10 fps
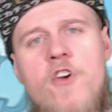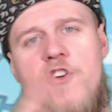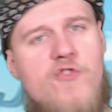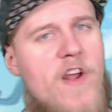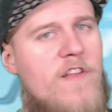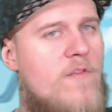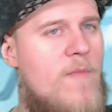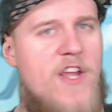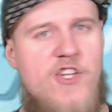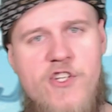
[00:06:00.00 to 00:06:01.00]

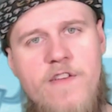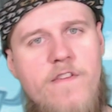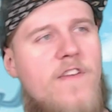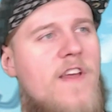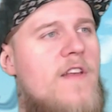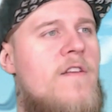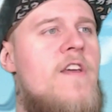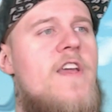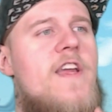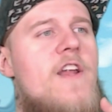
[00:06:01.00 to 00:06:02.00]
transformations and,
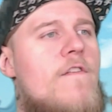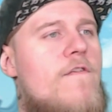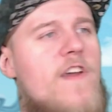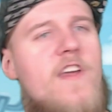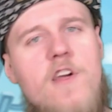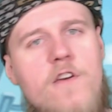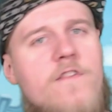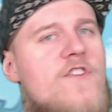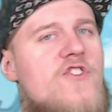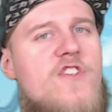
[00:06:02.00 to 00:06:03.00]
you know,
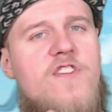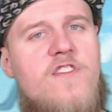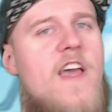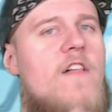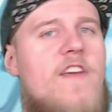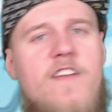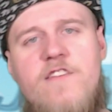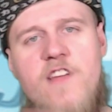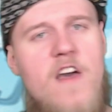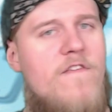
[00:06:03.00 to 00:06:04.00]
figures and just selling
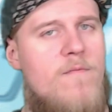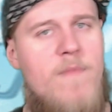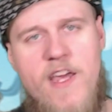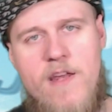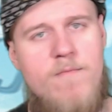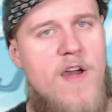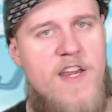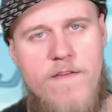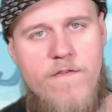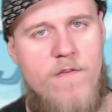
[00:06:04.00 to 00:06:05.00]
stuff and making
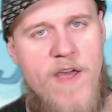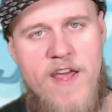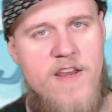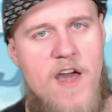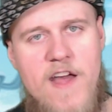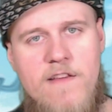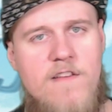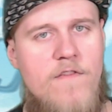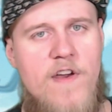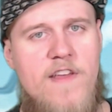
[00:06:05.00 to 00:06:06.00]
money for Bandai and
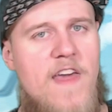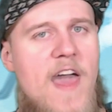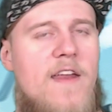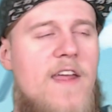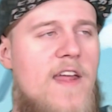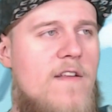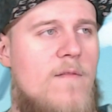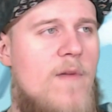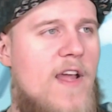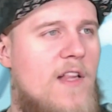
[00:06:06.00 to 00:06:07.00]
stuff like that,
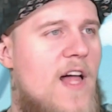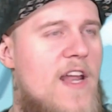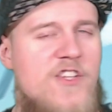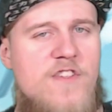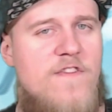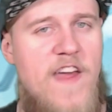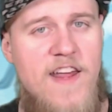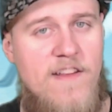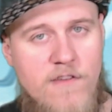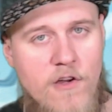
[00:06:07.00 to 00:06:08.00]
and like a lot of just
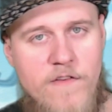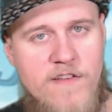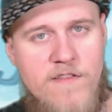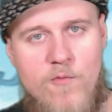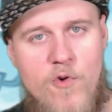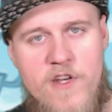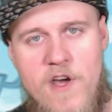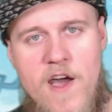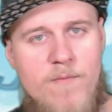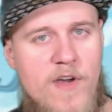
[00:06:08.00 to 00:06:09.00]
fan service and
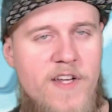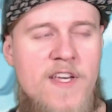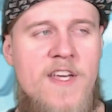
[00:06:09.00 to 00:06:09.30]
whatnot. But